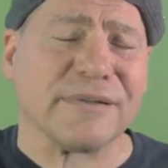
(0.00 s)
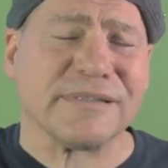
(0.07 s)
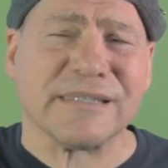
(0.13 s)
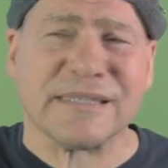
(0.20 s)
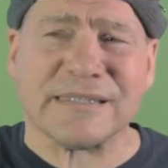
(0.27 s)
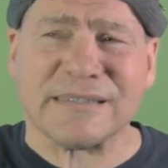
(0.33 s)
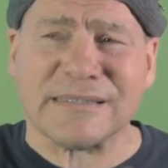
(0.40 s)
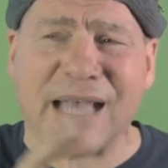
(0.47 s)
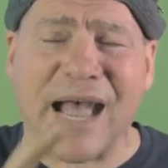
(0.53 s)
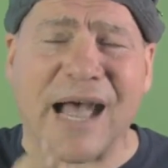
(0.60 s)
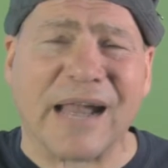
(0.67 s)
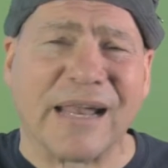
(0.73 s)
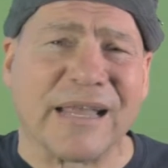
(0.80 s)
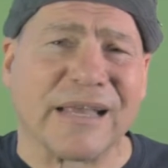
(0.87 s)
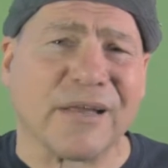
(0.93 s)
It's
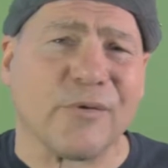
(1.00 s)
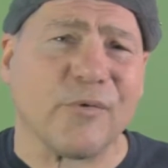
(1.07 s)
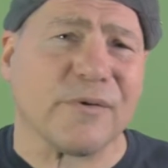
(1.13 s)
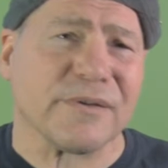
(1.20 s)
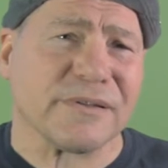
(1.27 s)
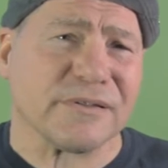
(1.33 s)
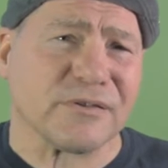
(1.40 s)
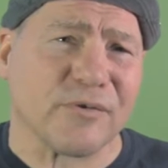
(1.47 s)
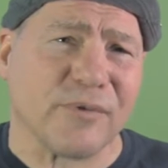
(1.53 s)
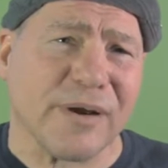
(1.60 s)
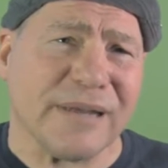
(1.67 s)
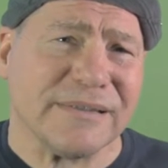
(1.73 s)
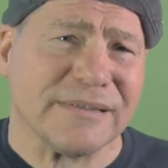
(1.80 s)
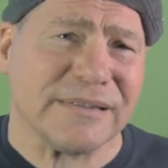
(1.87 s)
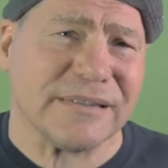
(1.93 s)
exotic and all this
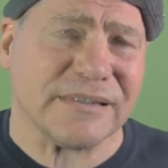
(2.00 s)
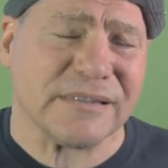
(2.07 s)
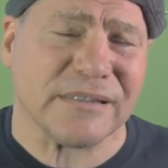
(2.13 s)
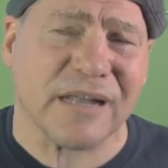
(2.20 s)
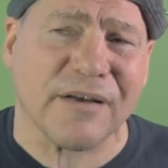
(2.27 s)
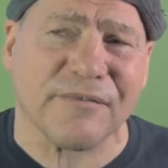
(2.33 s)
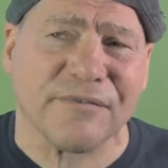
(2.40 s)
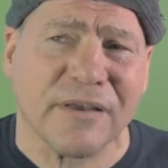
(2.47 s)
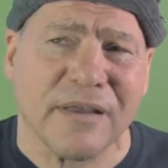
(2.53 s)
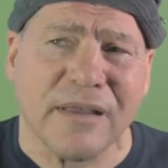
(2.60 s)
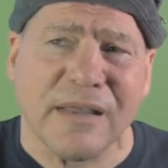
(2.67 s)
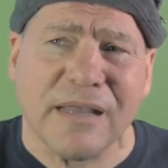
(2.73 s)
crazy stuff.